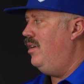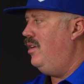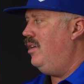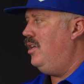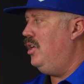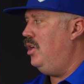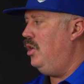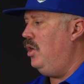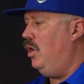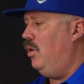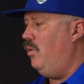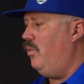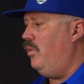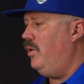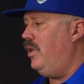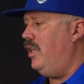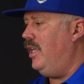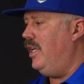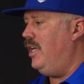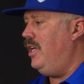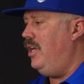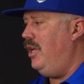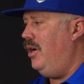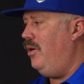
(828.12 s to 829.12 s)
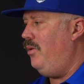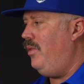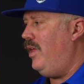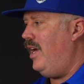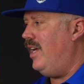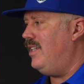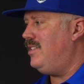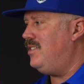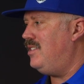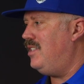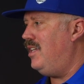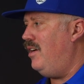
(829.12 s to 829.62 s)
You don't really know
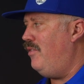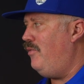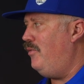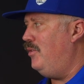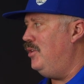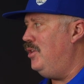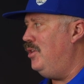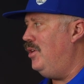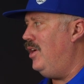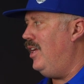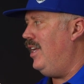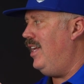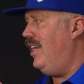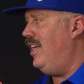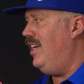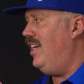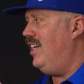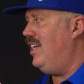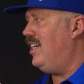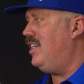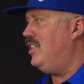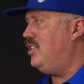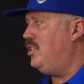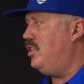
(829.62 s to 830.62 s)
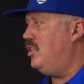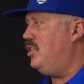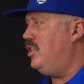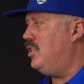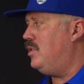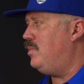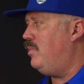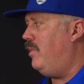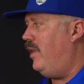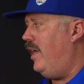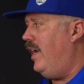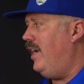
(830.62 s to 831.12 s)
that stuff when you get in it, because you're
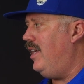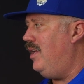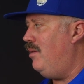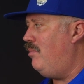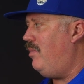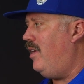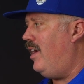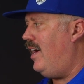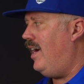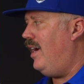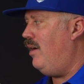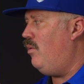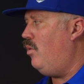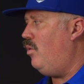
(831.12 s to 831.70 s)
just blinded by I